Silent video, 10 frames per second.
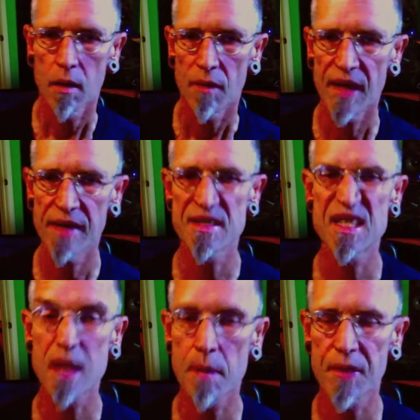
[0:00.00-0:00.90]
that is
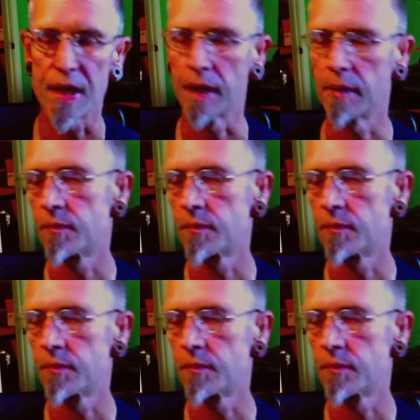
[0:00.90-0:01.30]
something.